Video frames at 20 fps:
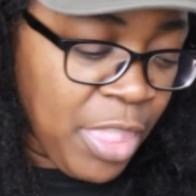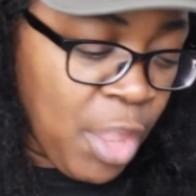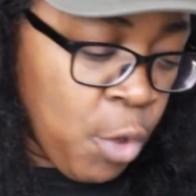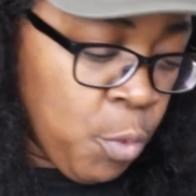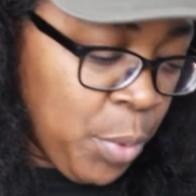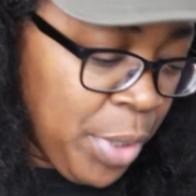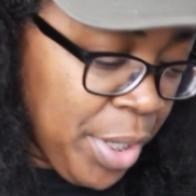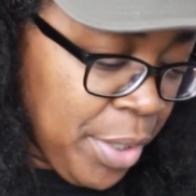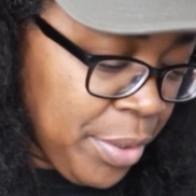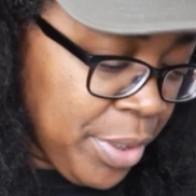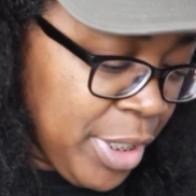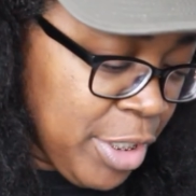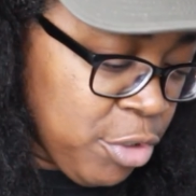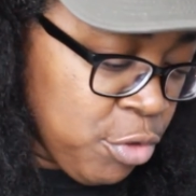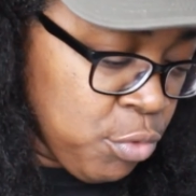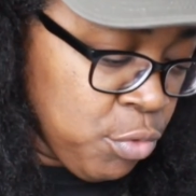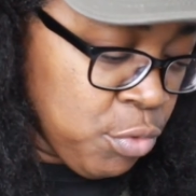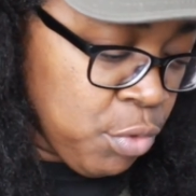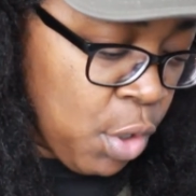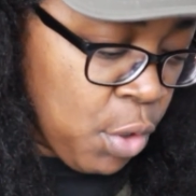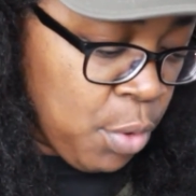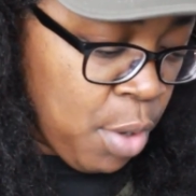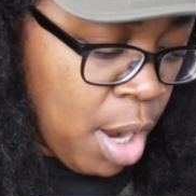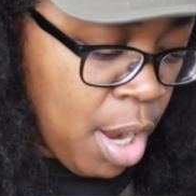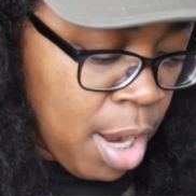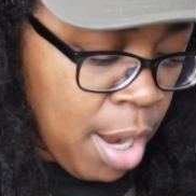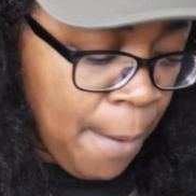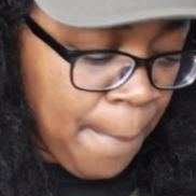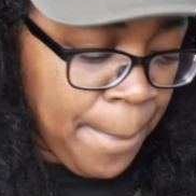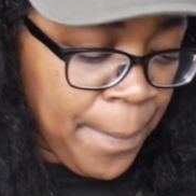Where did you grow
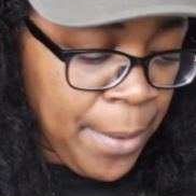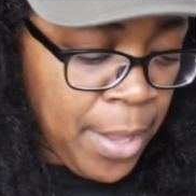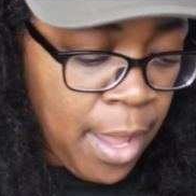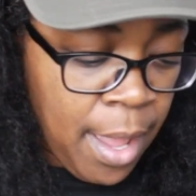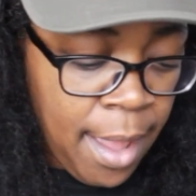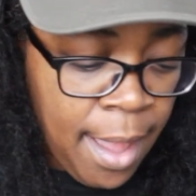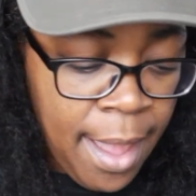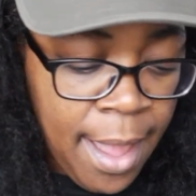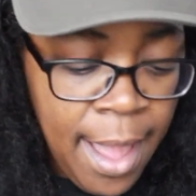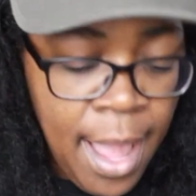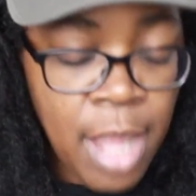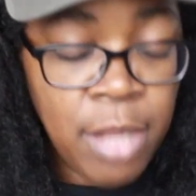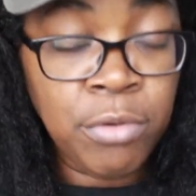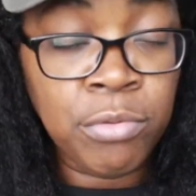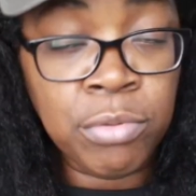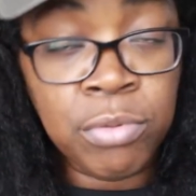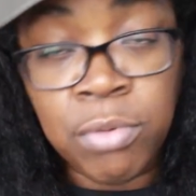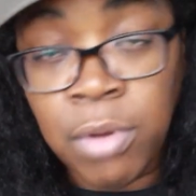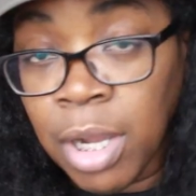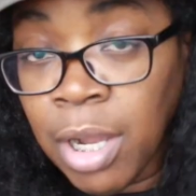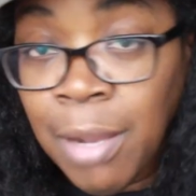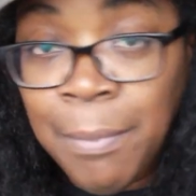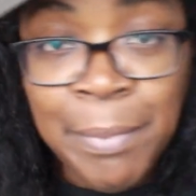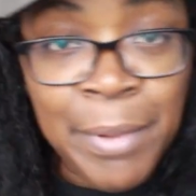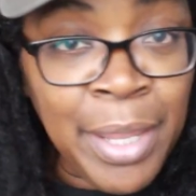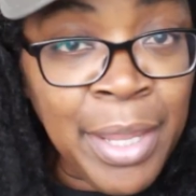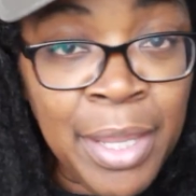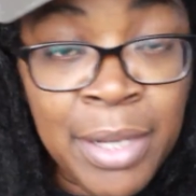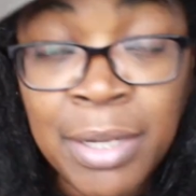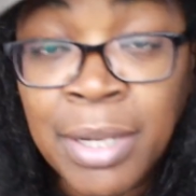up? I grew
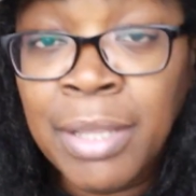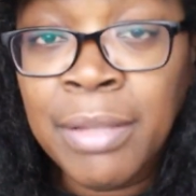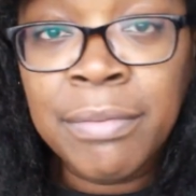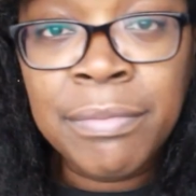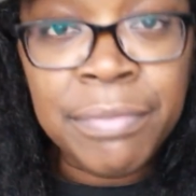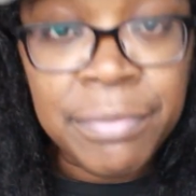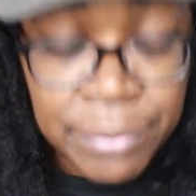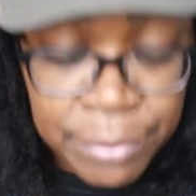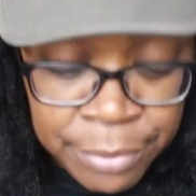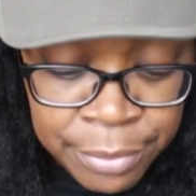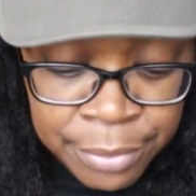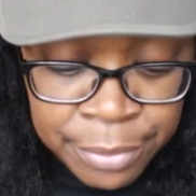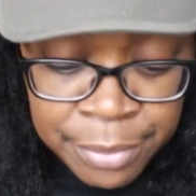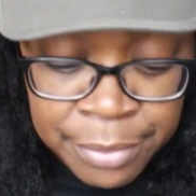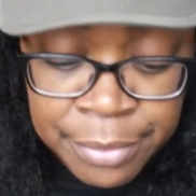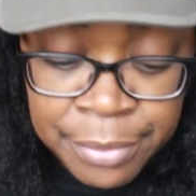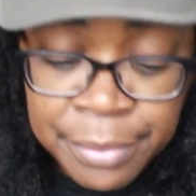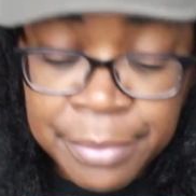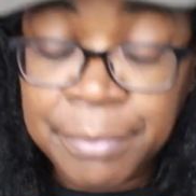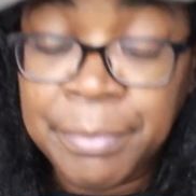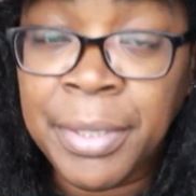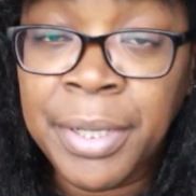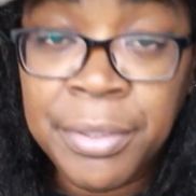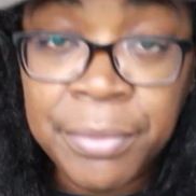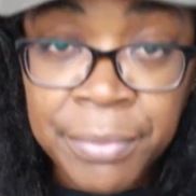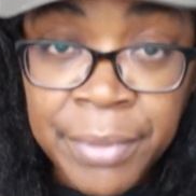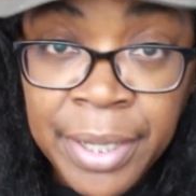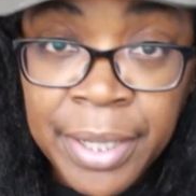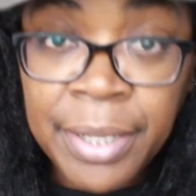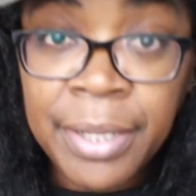up in Florida,
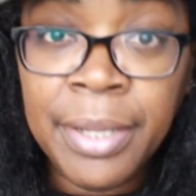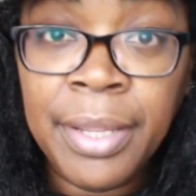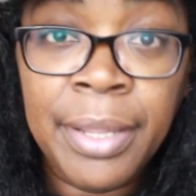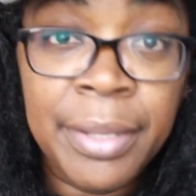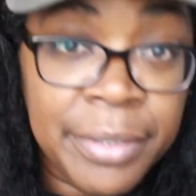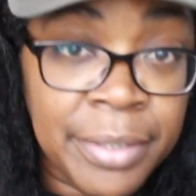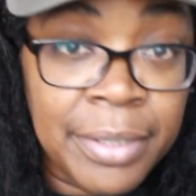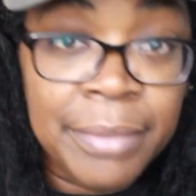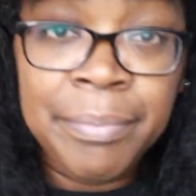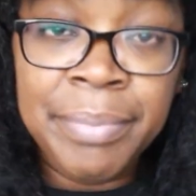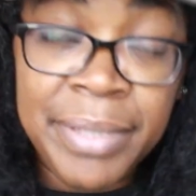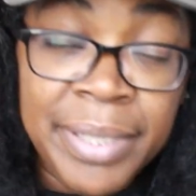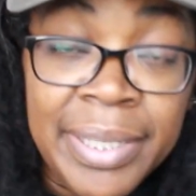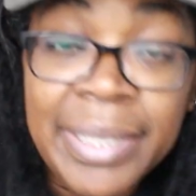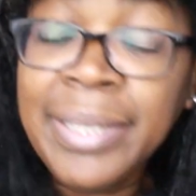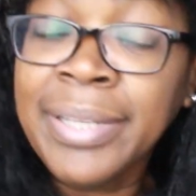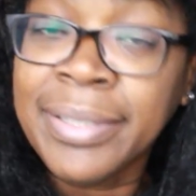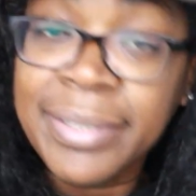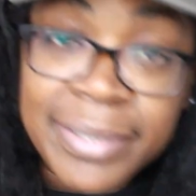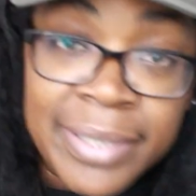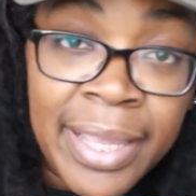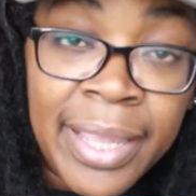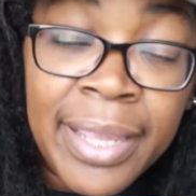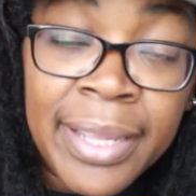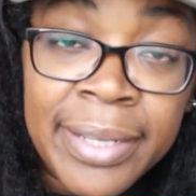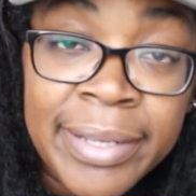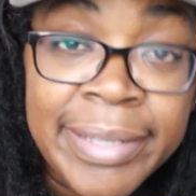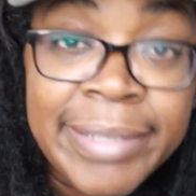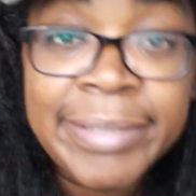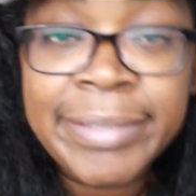Midway to be
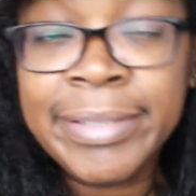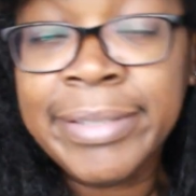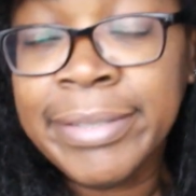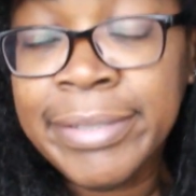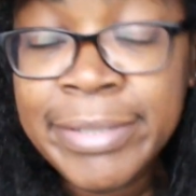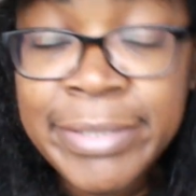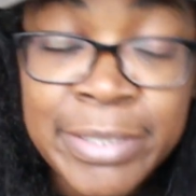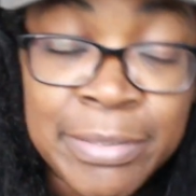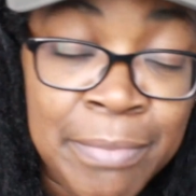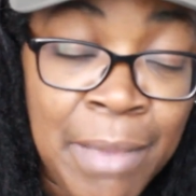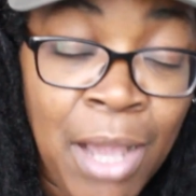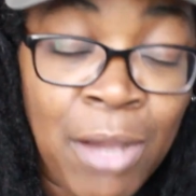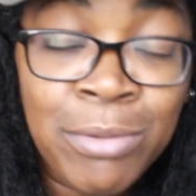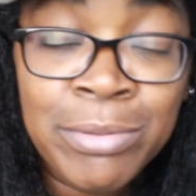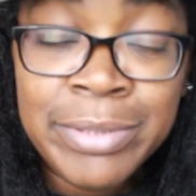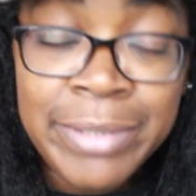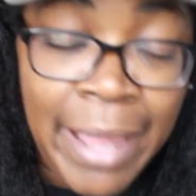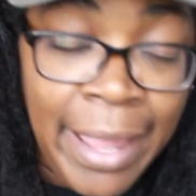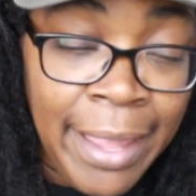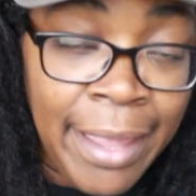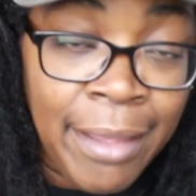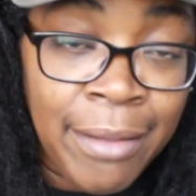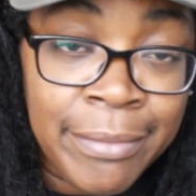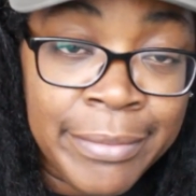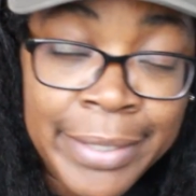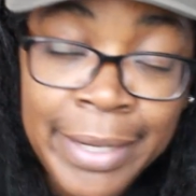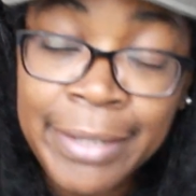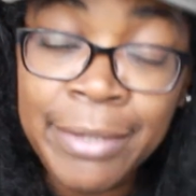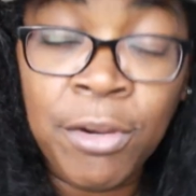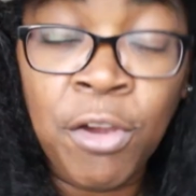exact. It's a little small
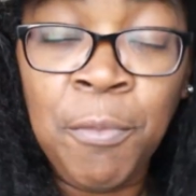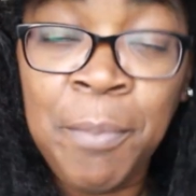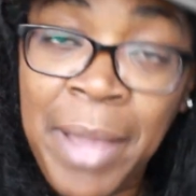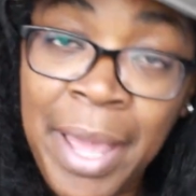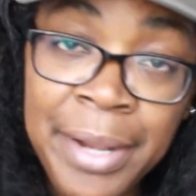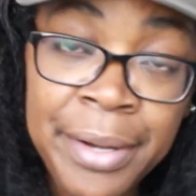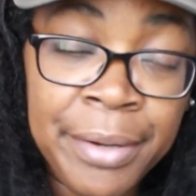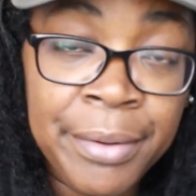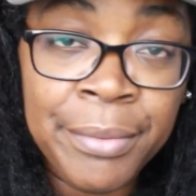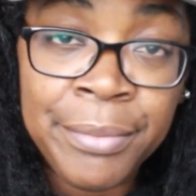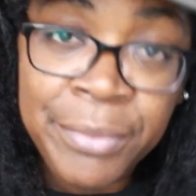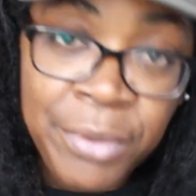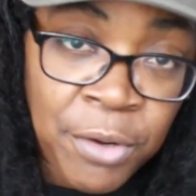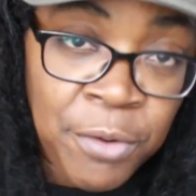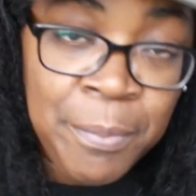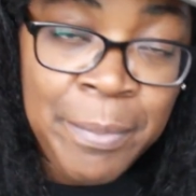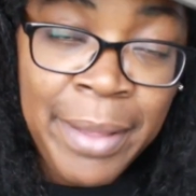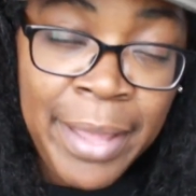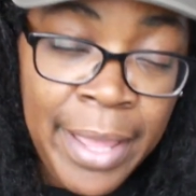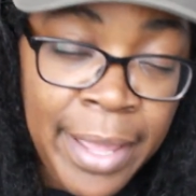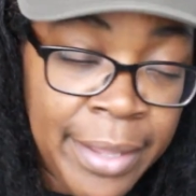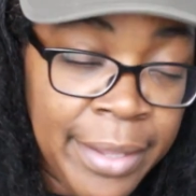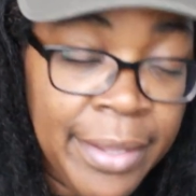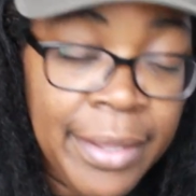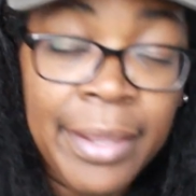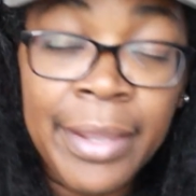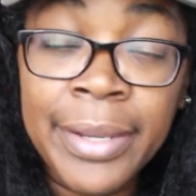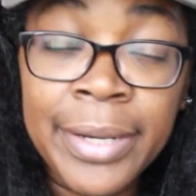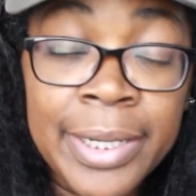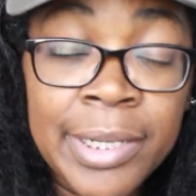town that nobody don't know about,
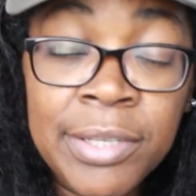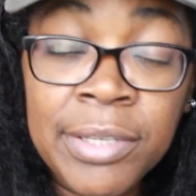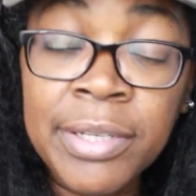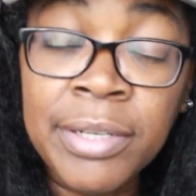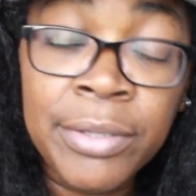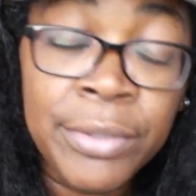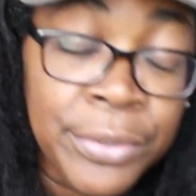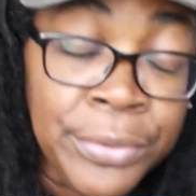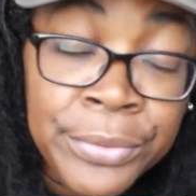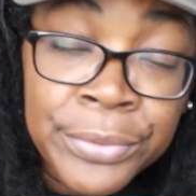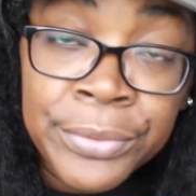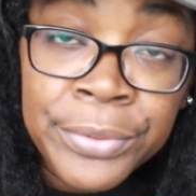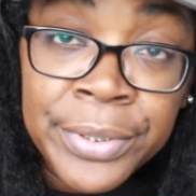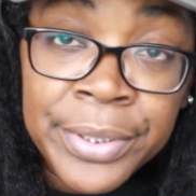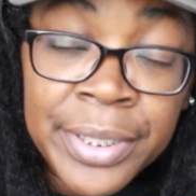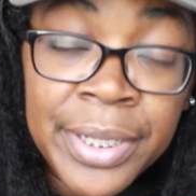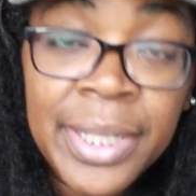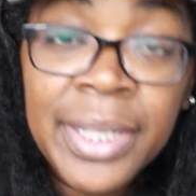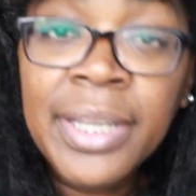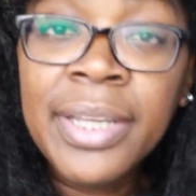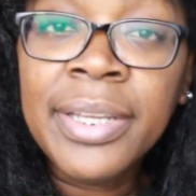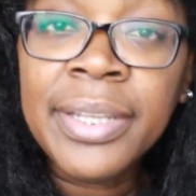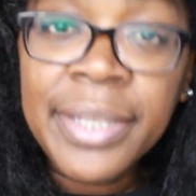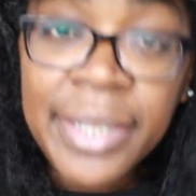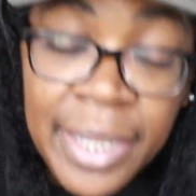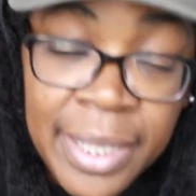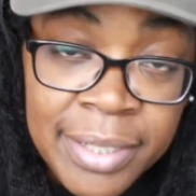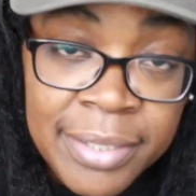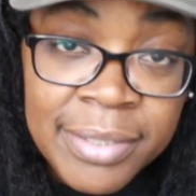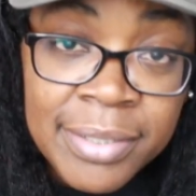and it's the hood.
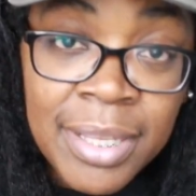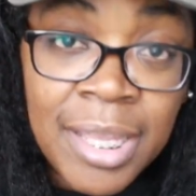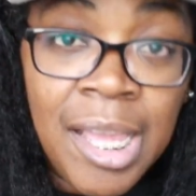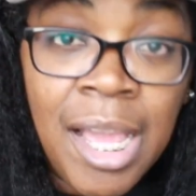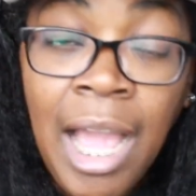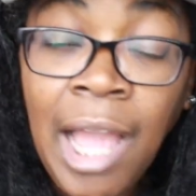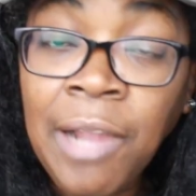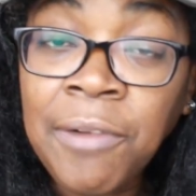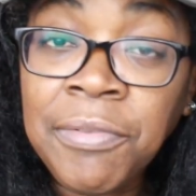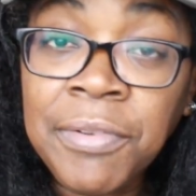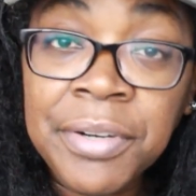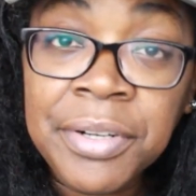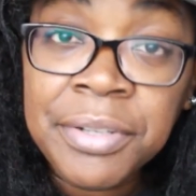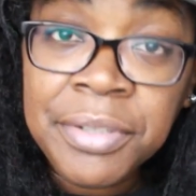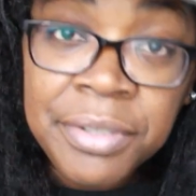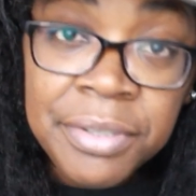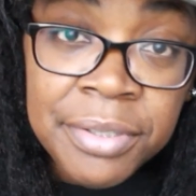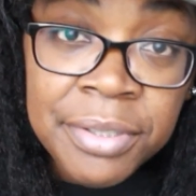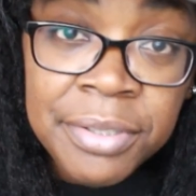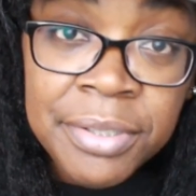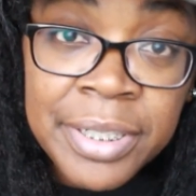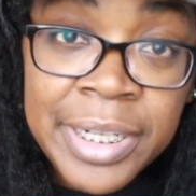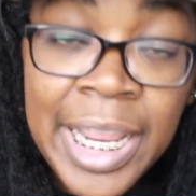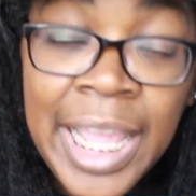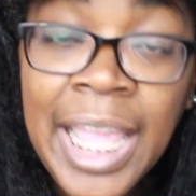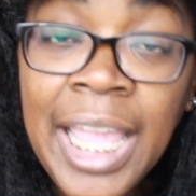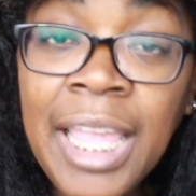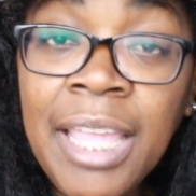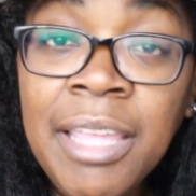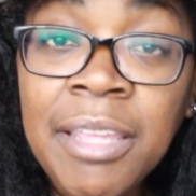Yes, I'm from the hood
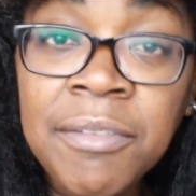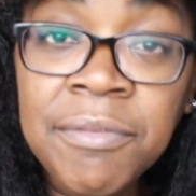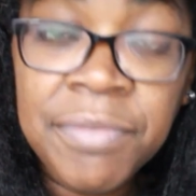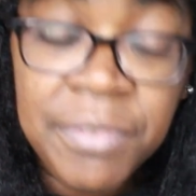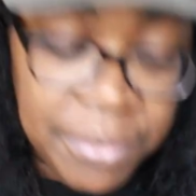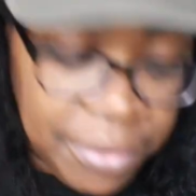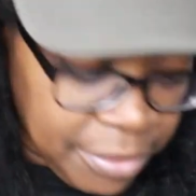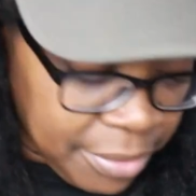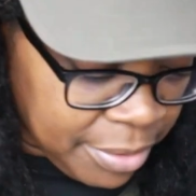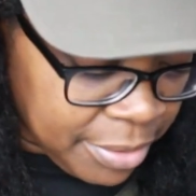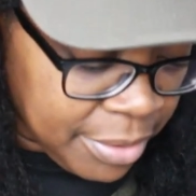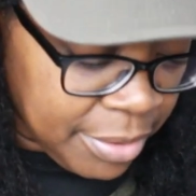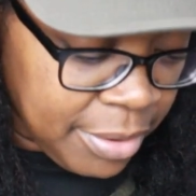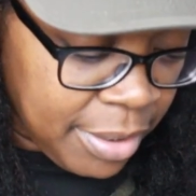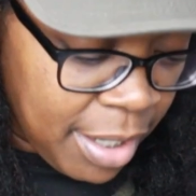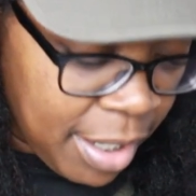in Florida.